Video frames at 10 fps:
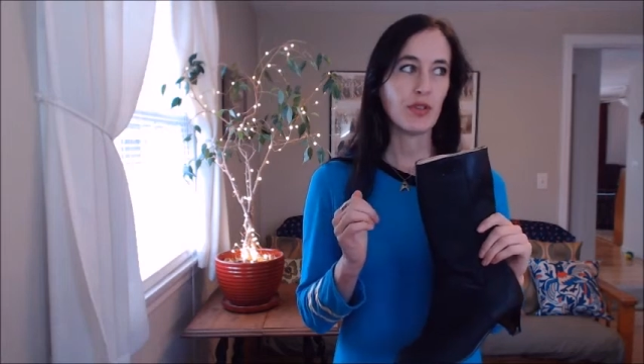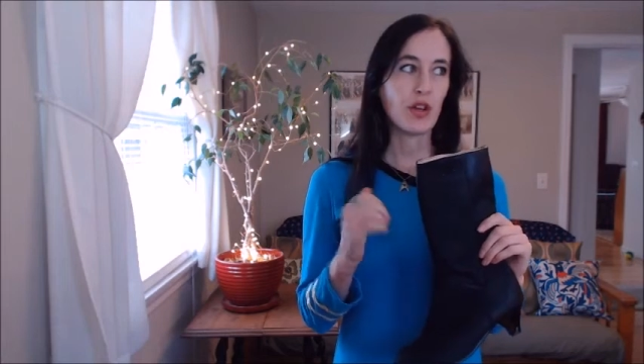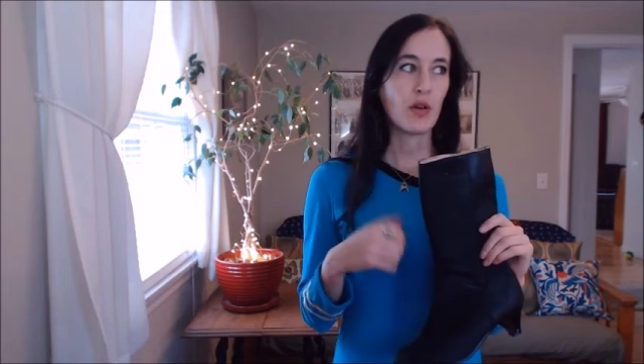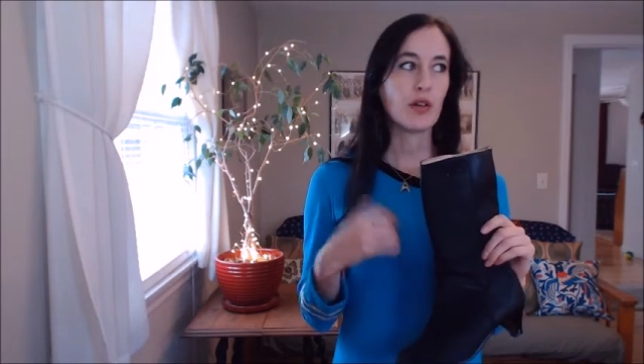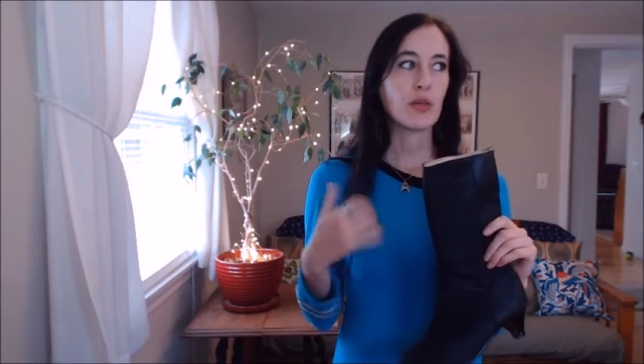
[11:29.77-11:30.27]

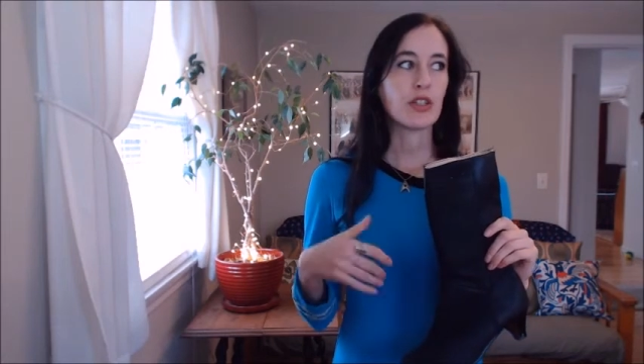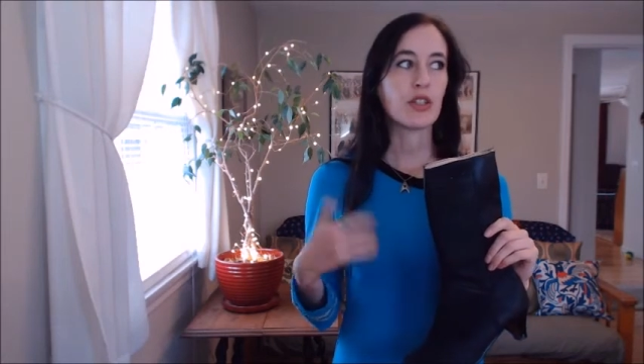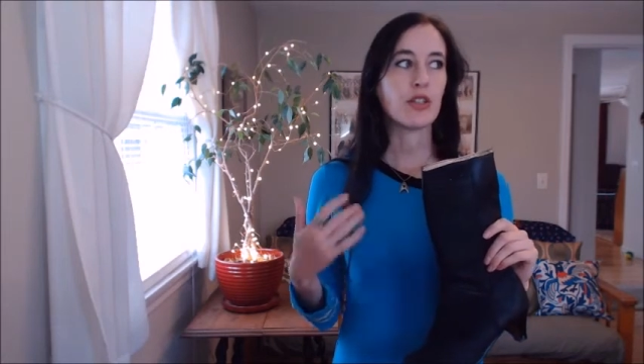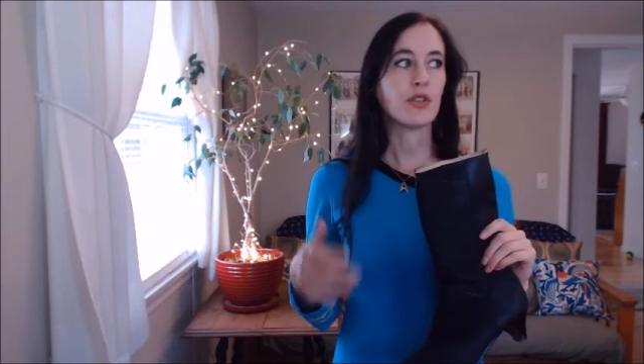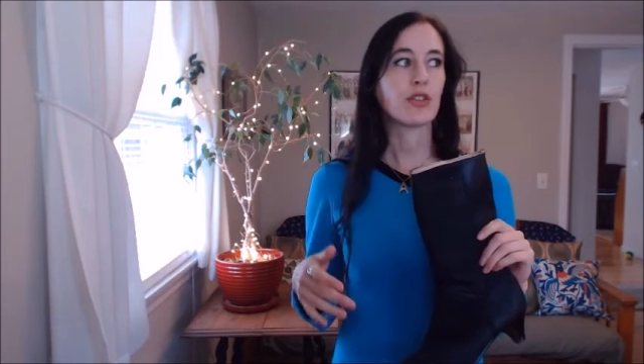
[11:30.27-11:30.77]
go on Wish
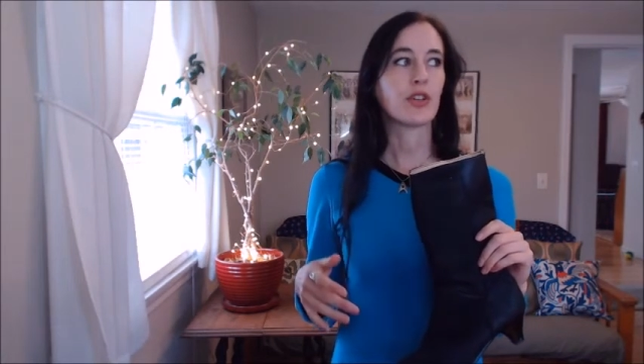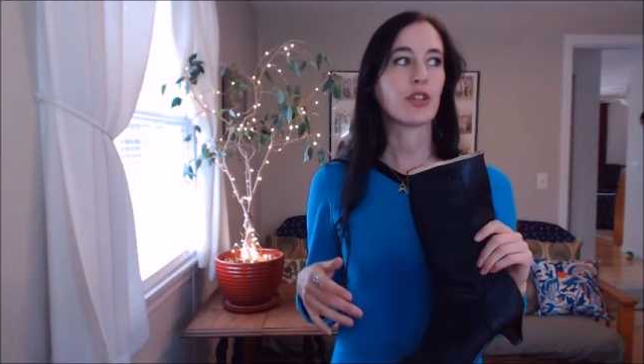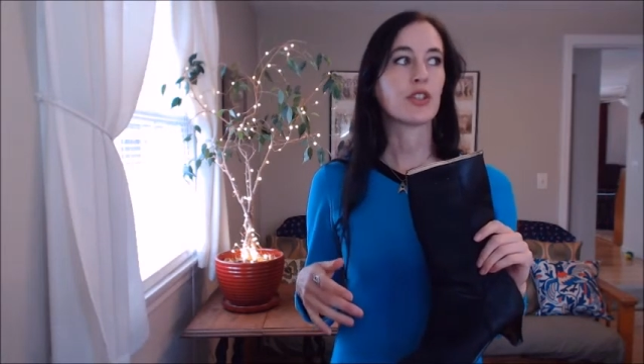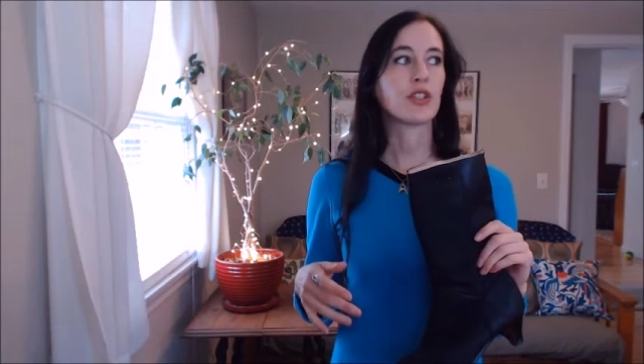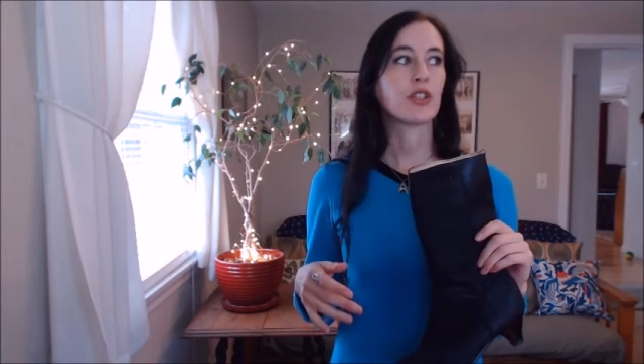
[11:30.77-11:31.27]
and you
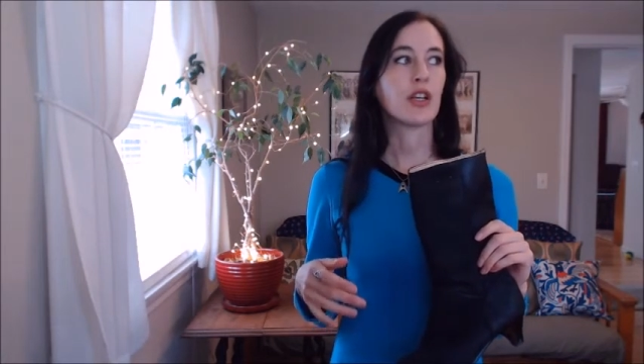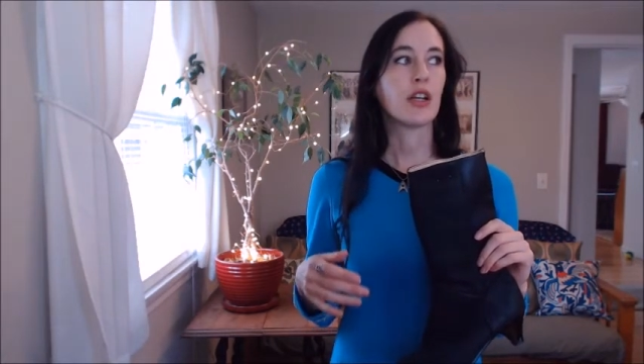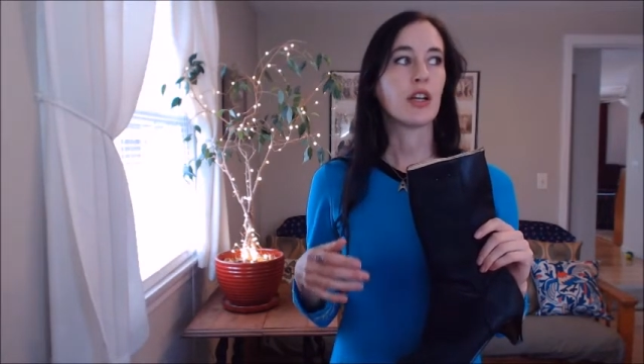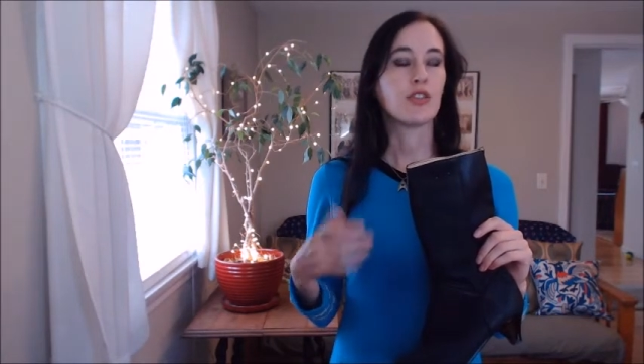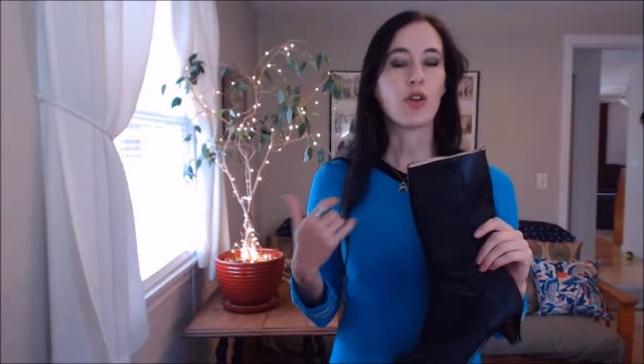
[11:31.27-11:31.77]
search
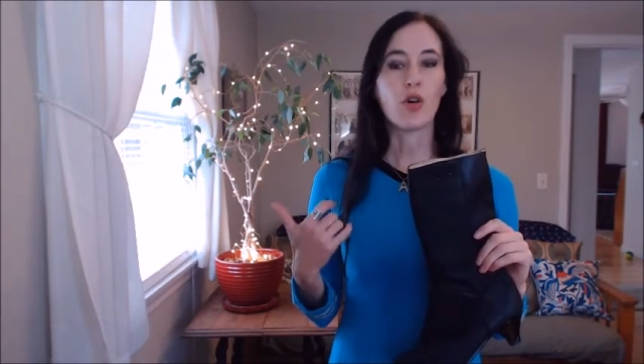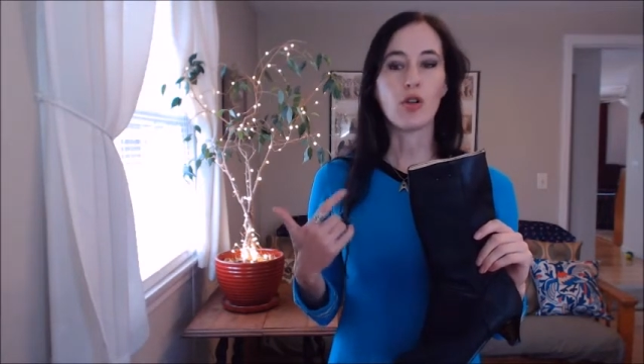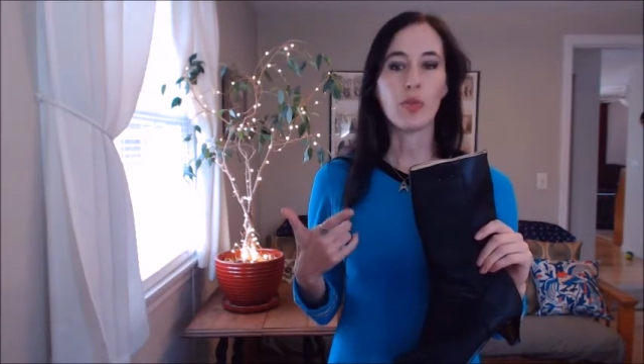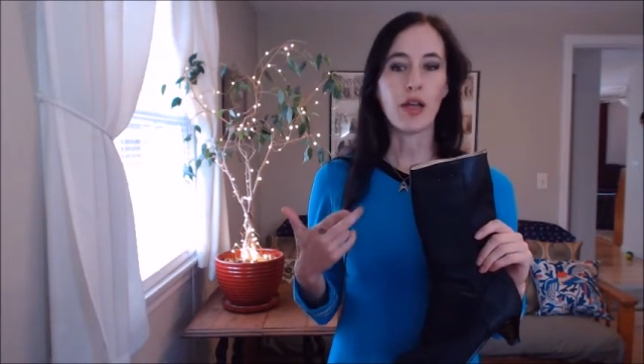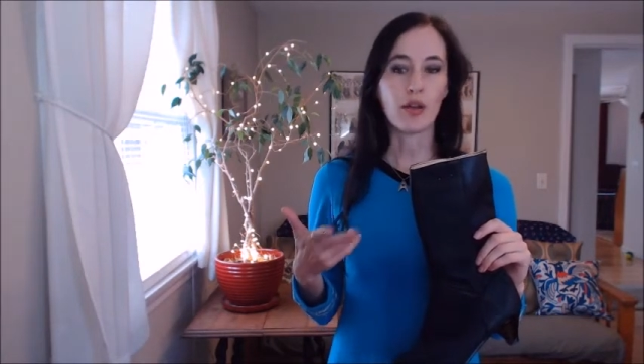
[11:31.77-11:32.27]

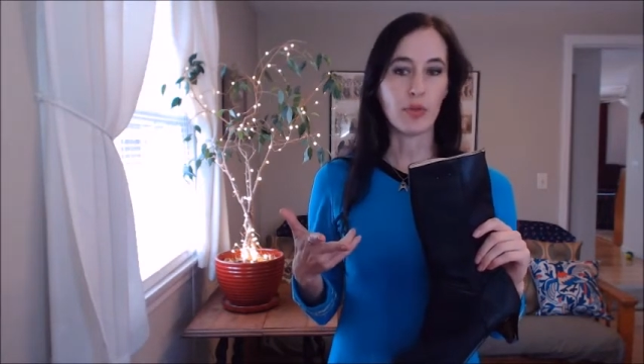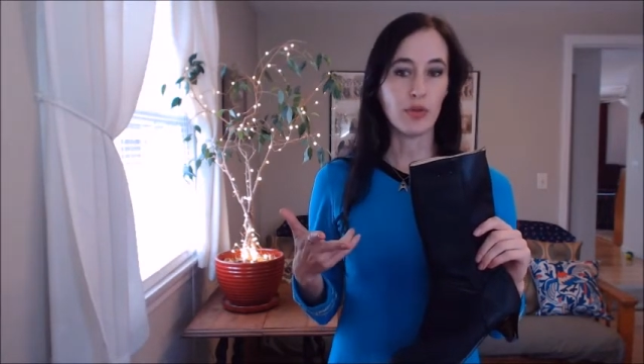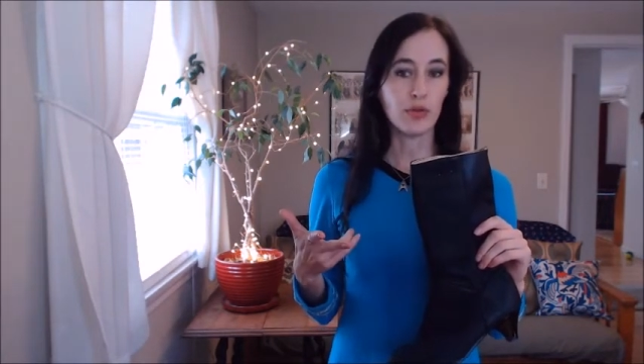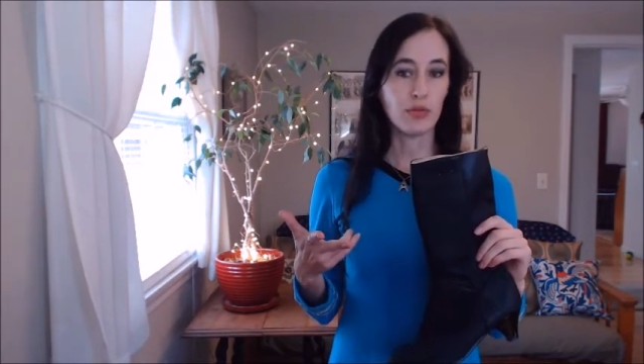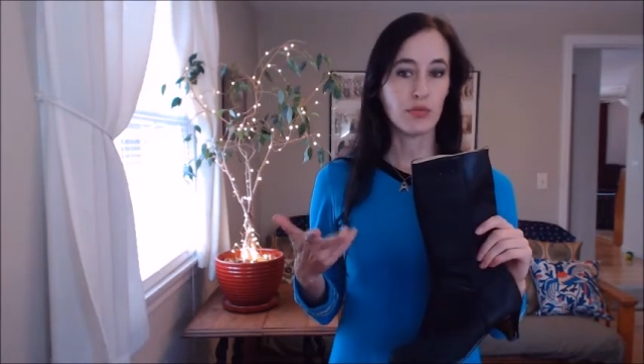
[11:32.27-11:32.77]
tall black boot,